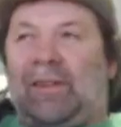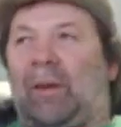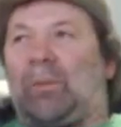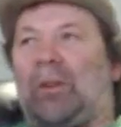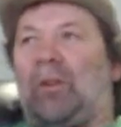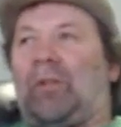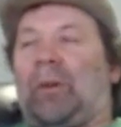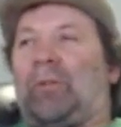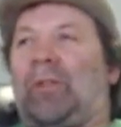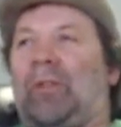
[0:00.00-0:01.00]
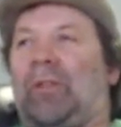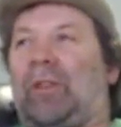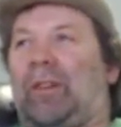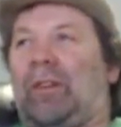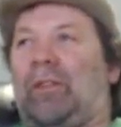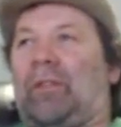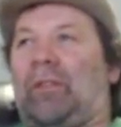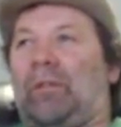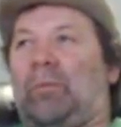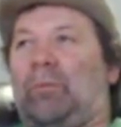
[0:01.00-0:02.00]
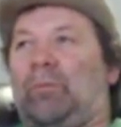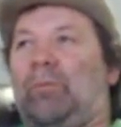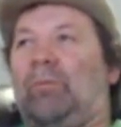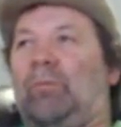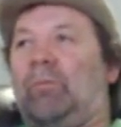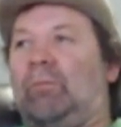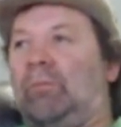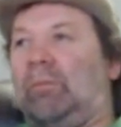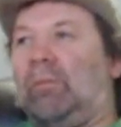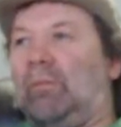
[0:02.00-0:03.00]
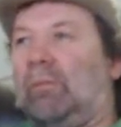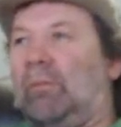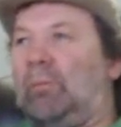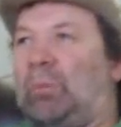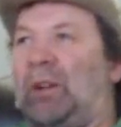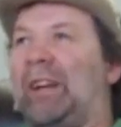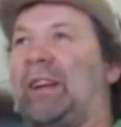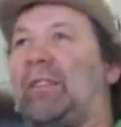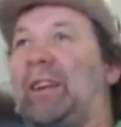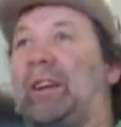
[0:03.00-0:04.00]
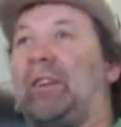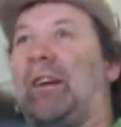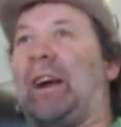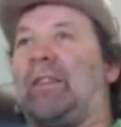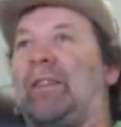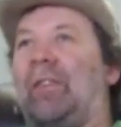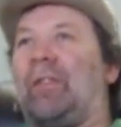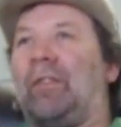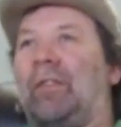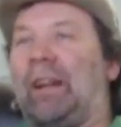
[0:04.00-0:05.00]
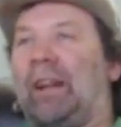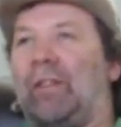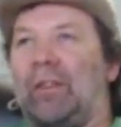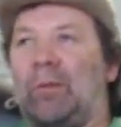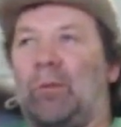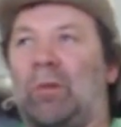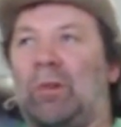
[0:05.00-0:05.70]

of those episodes that are a little too politically correct, I guess is the word.